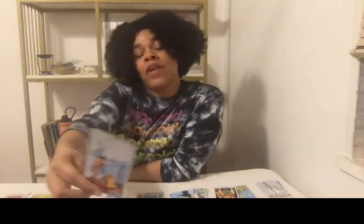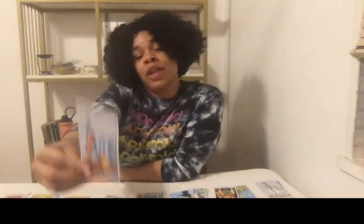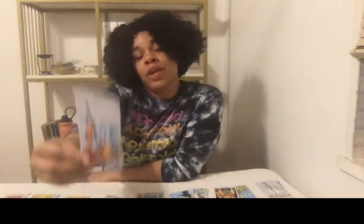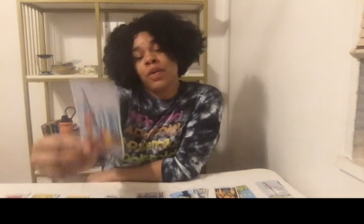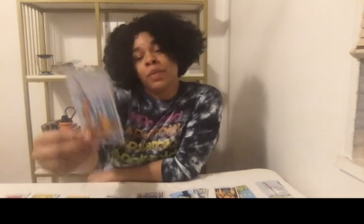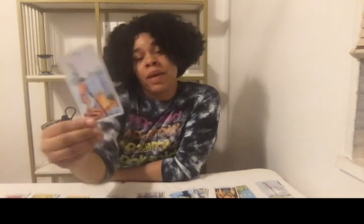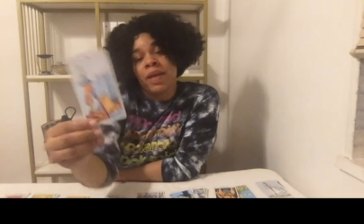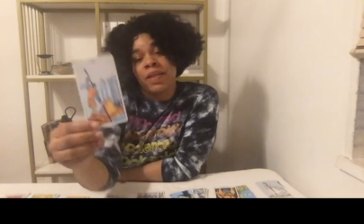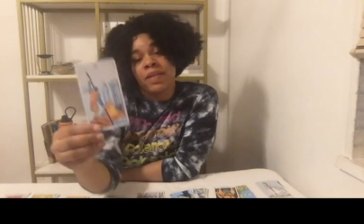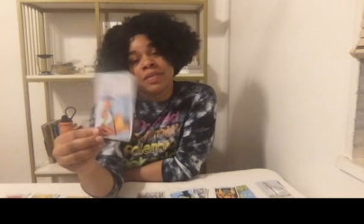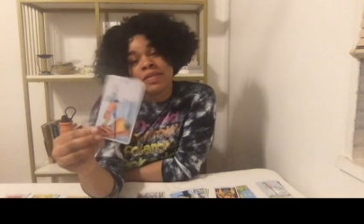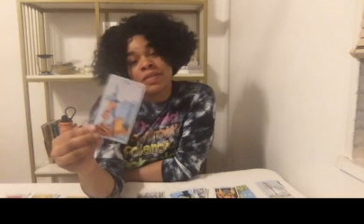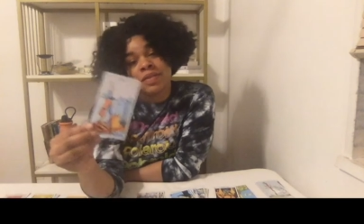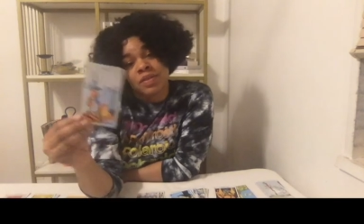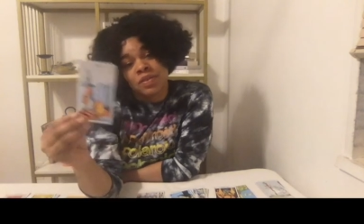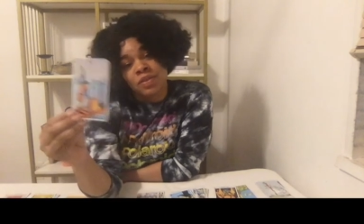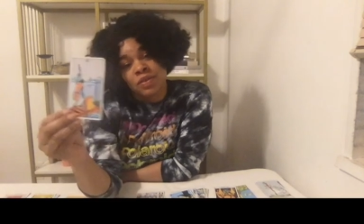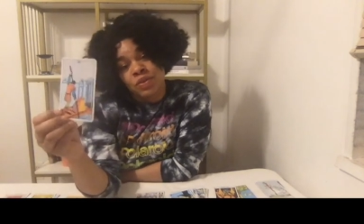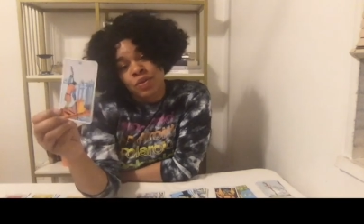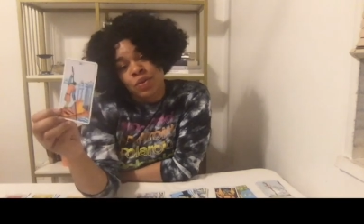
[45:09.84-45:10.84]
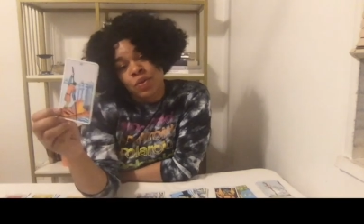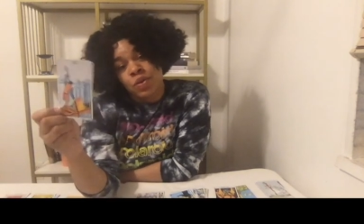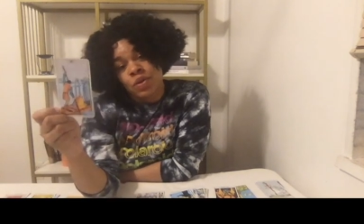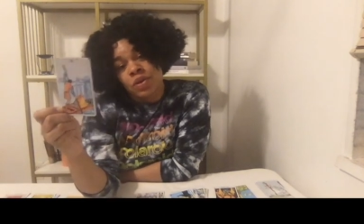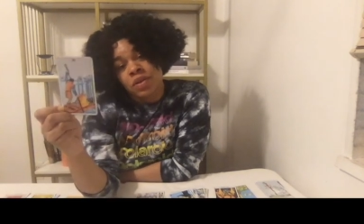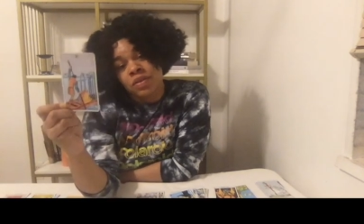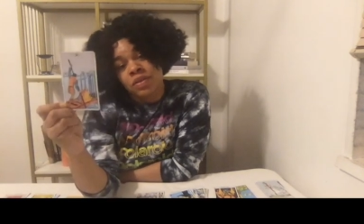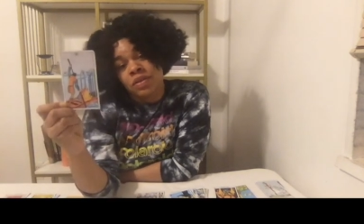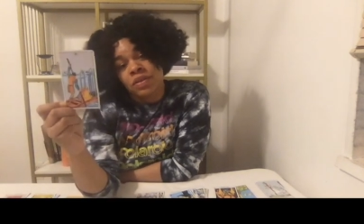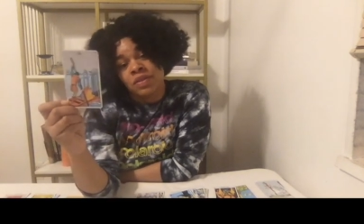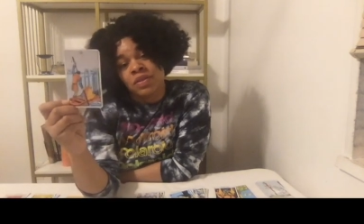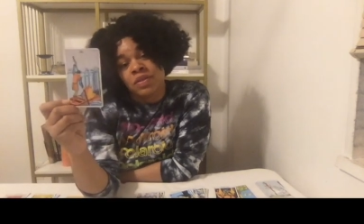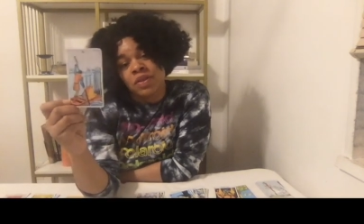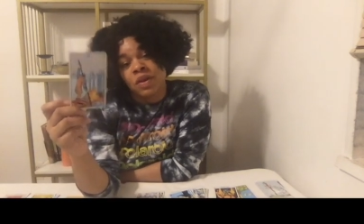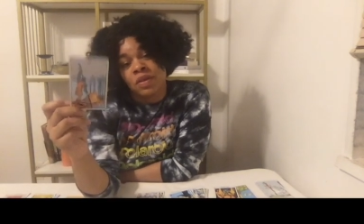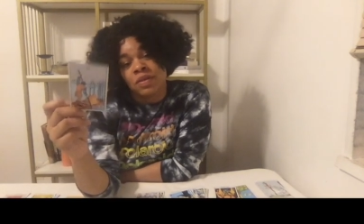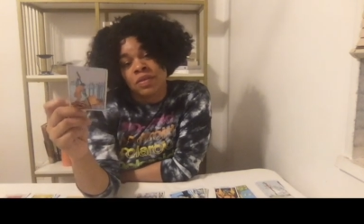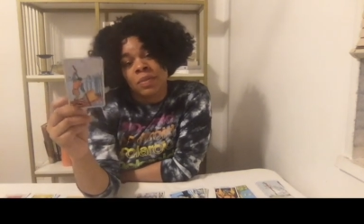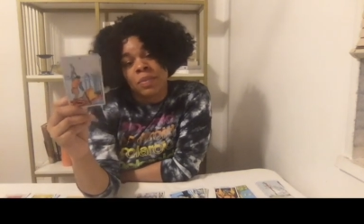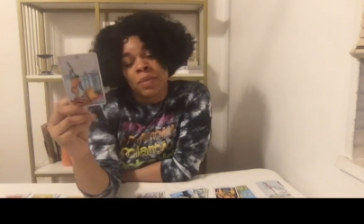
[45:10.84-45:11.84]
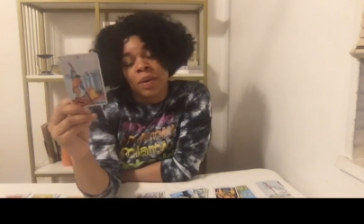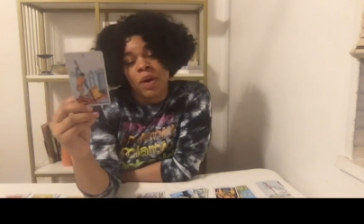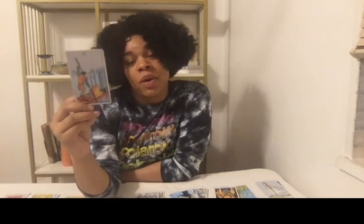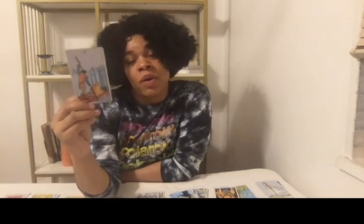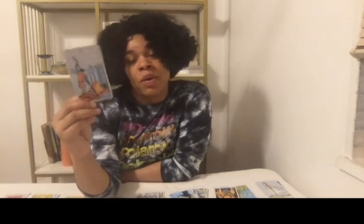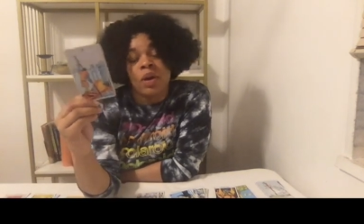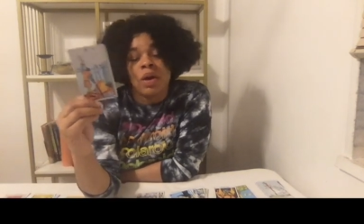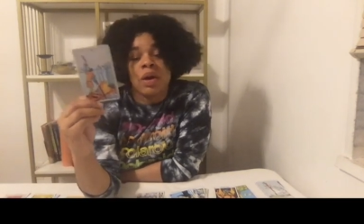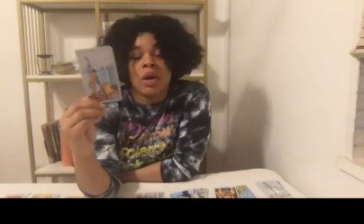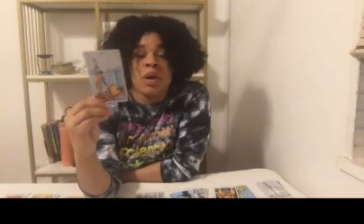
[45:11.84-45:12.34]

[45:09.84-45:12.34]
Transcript: by the Six of Swords. This talks about